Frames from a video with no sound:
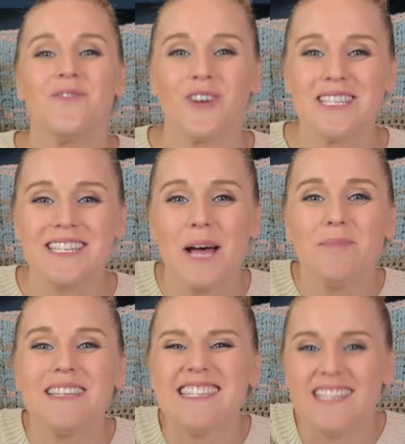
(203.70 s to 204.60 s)
First up,
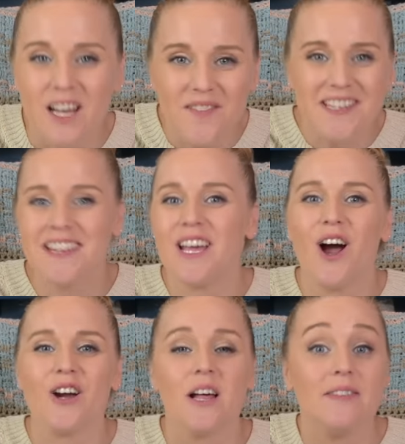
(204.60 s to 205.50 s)
let's delve into the
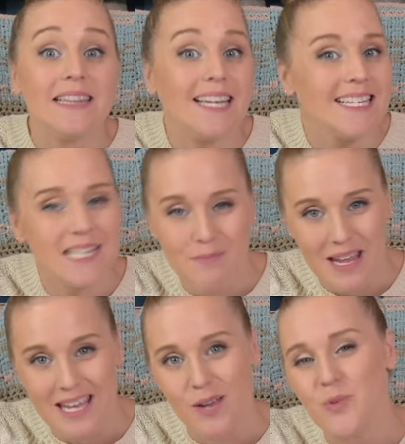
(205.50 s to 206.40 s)
art of lace
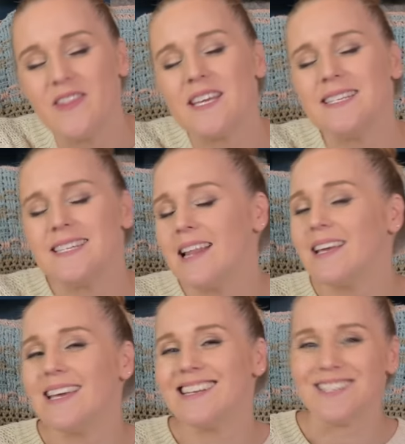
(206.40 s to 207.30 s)
making with the
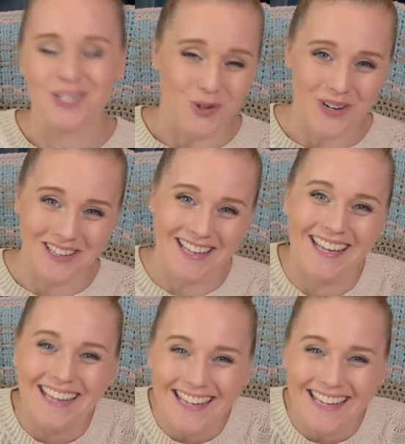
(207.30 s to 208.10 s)
delicate doily.